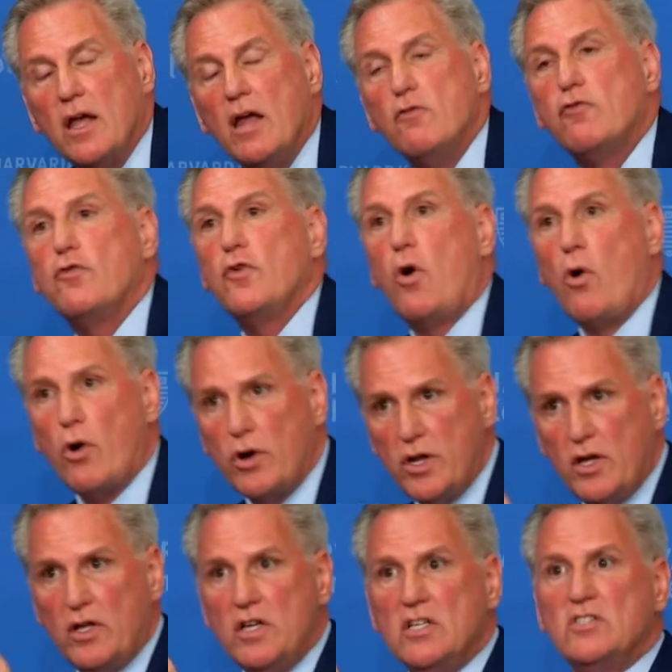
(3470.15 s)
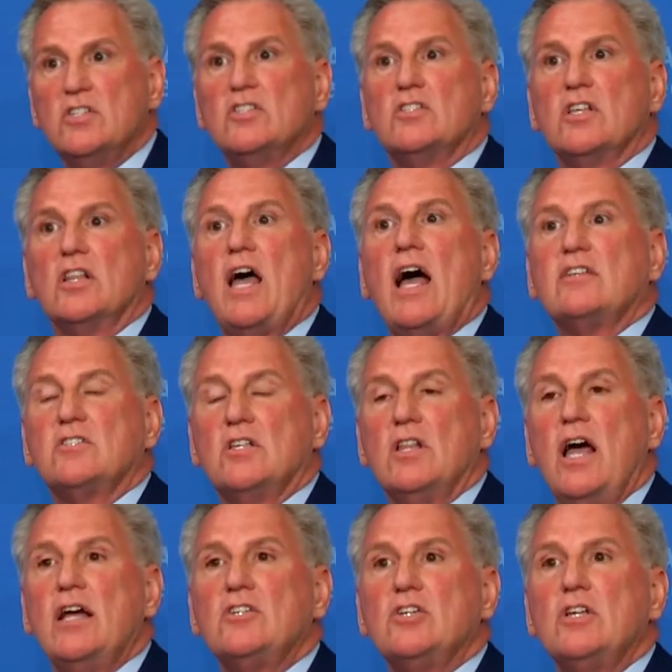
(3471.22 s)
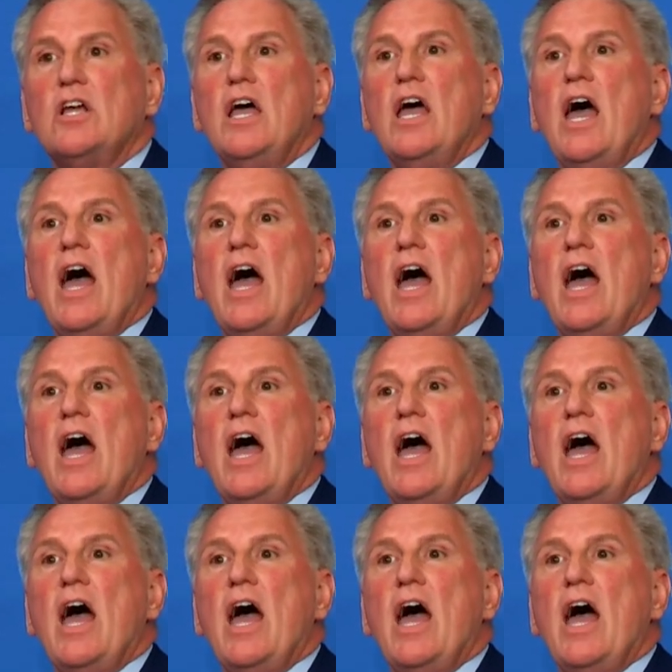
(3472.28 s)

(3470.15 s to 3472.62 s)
And Florida, since the last election,